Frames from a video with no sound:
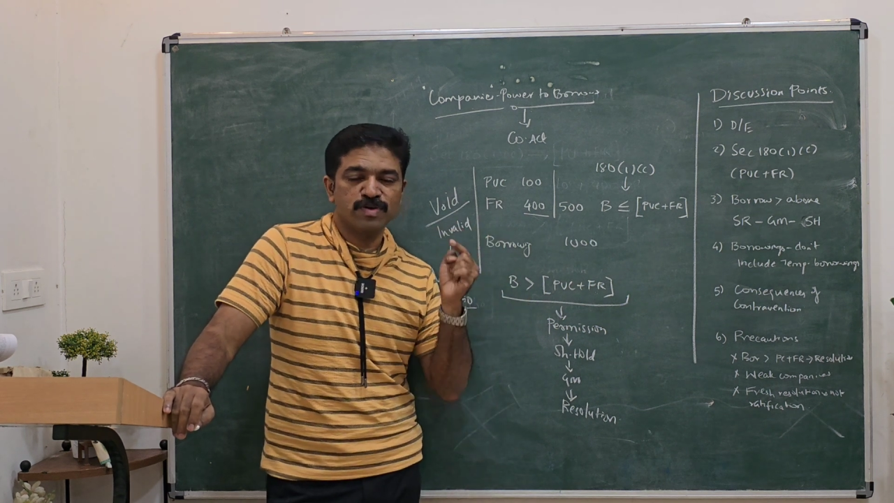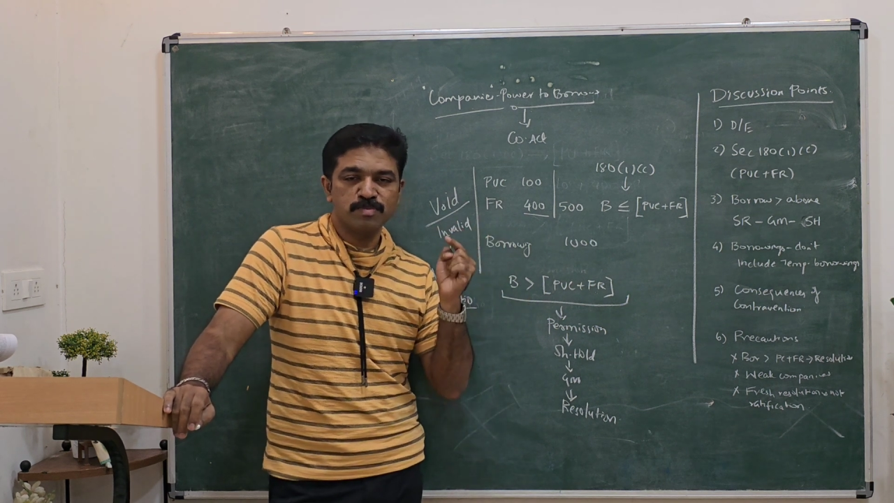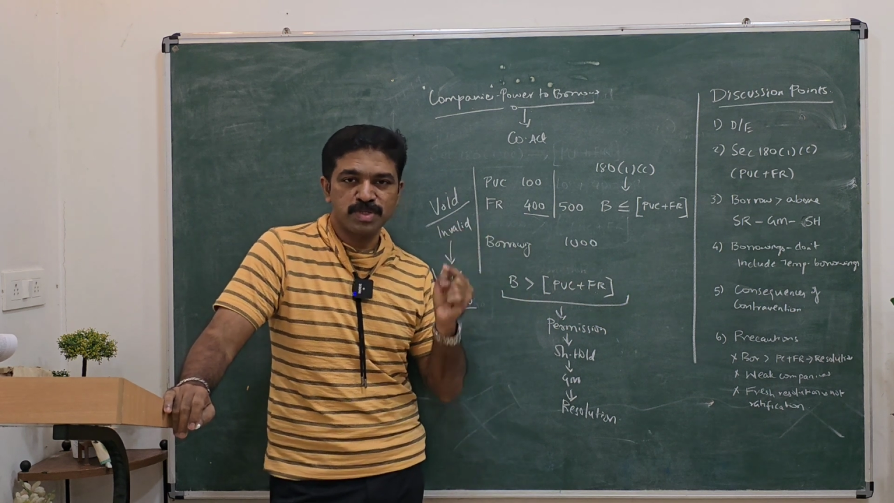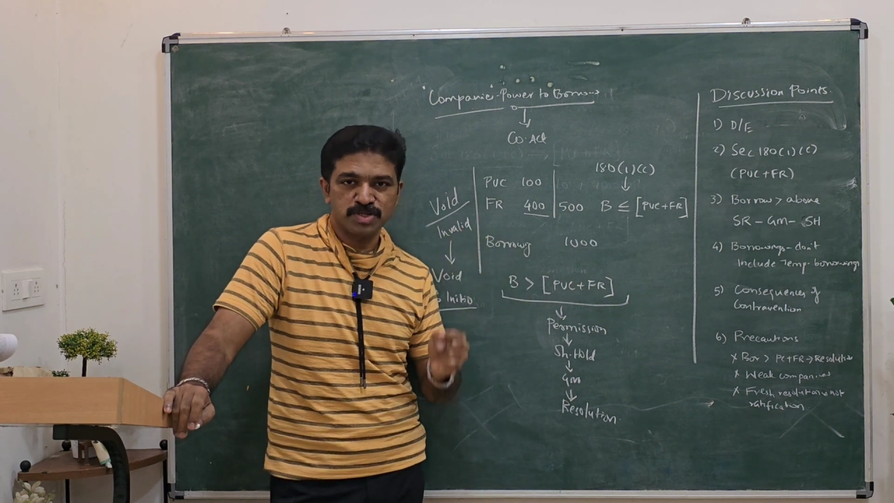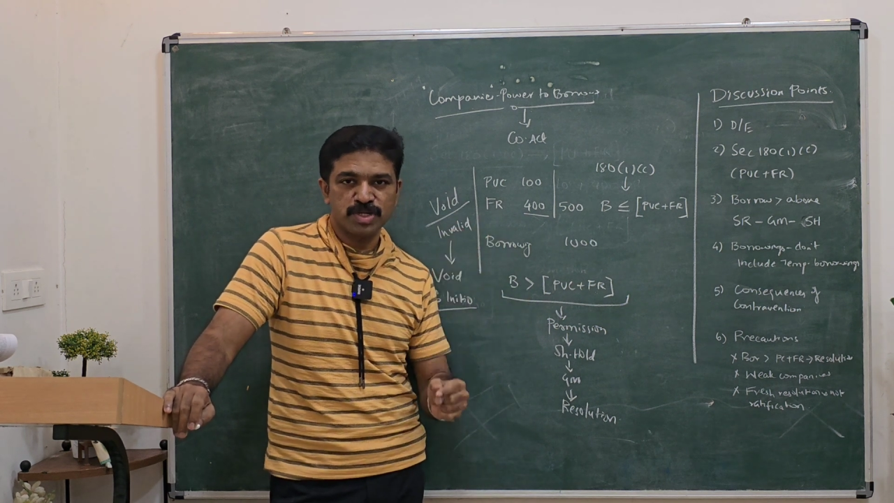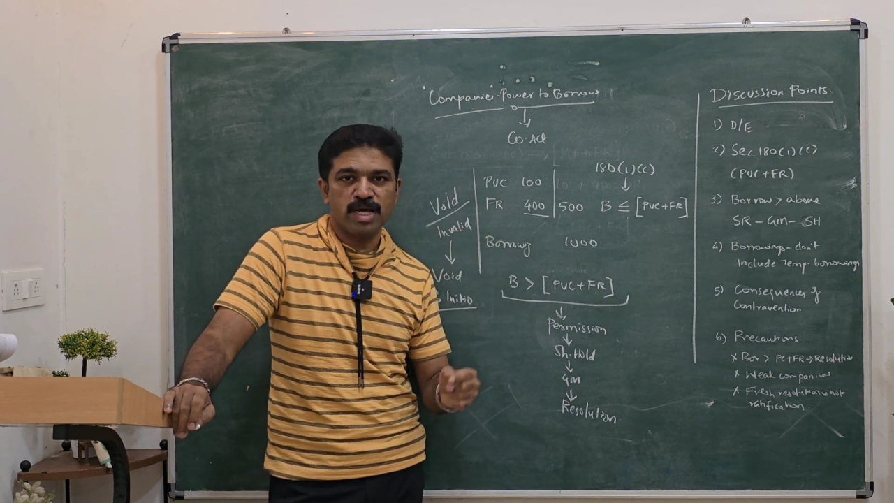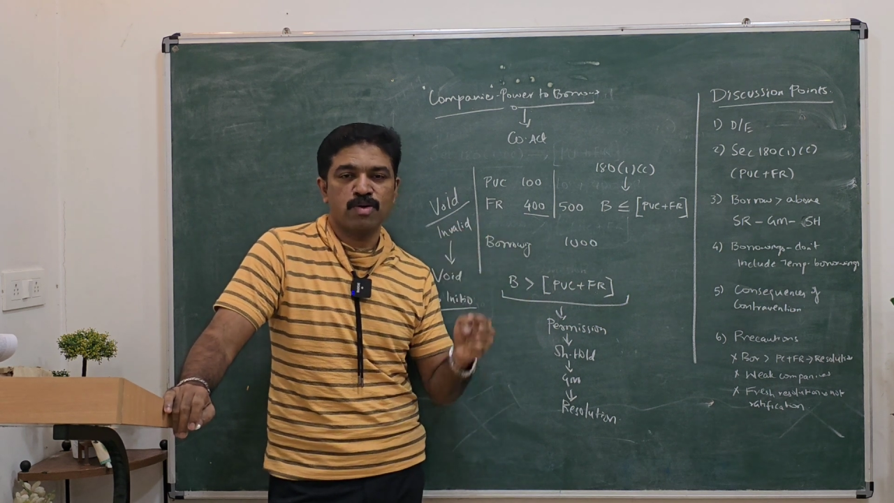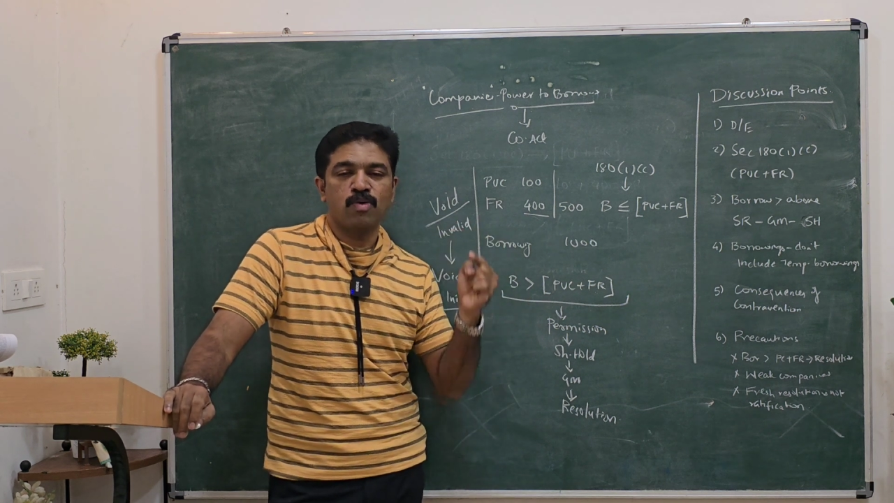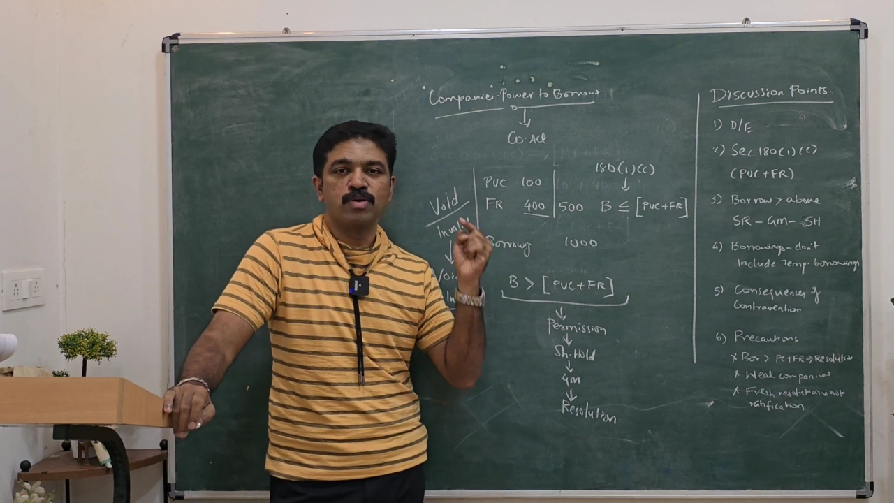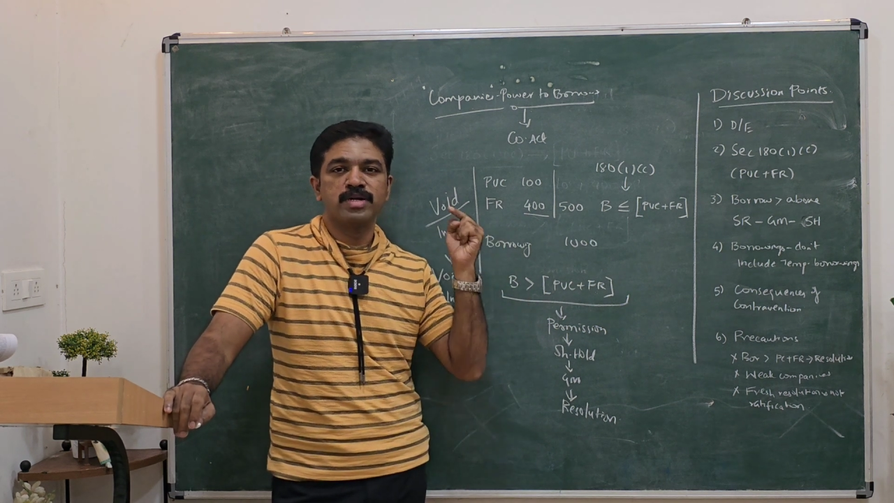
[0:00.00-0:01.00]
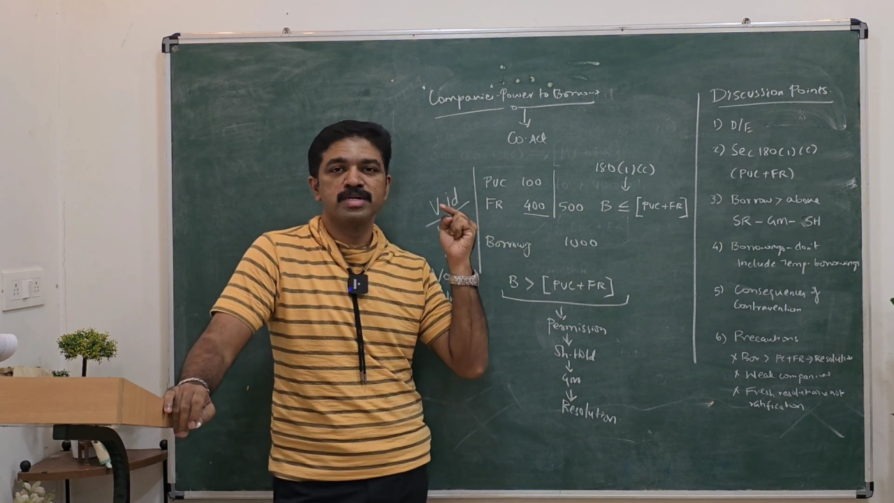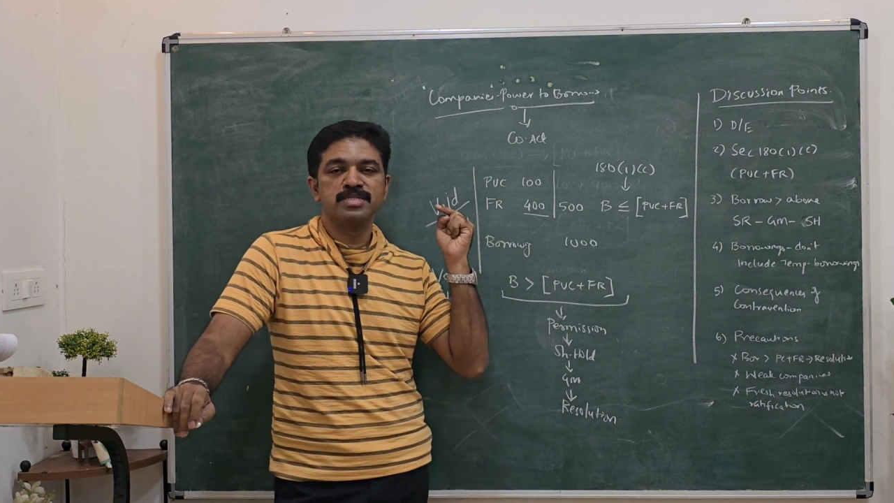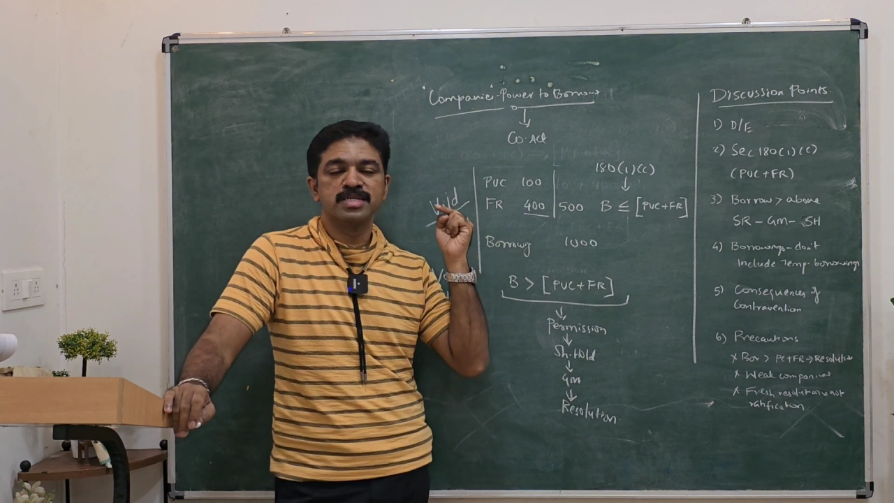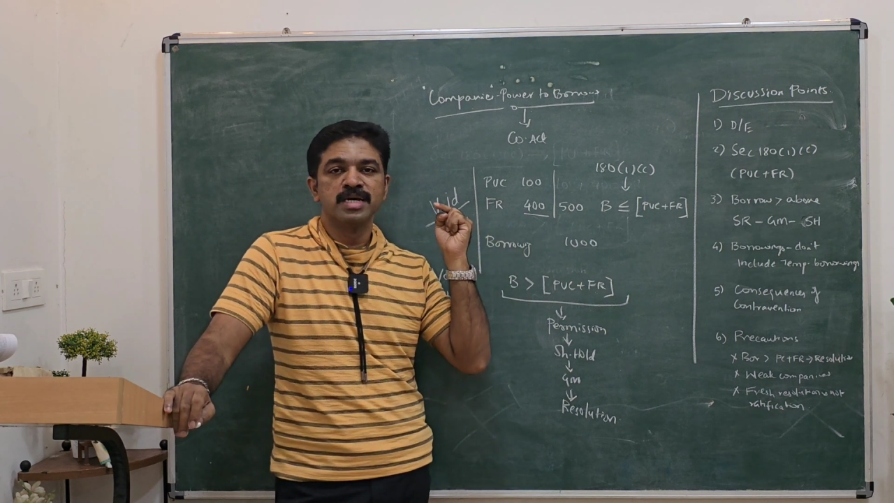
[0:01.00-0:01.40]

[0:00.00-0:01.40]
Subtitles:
from the shareholders